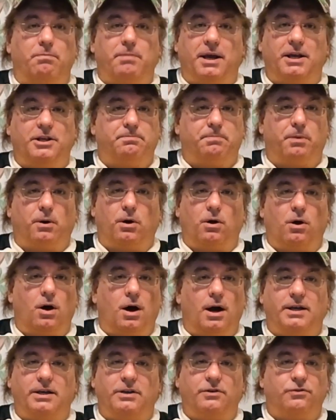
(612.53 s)
baseball,
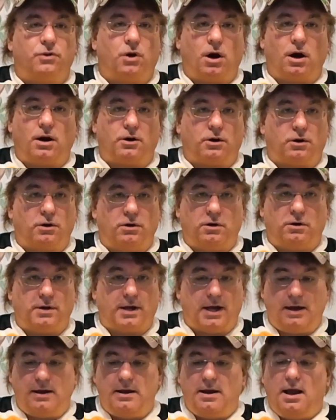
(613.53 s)
hockey, soccer,
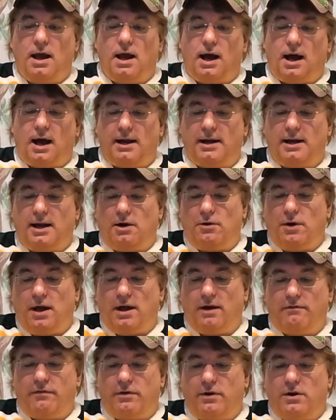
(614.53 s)
okay? I now
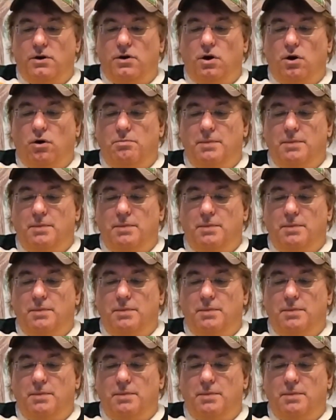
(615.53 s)
have no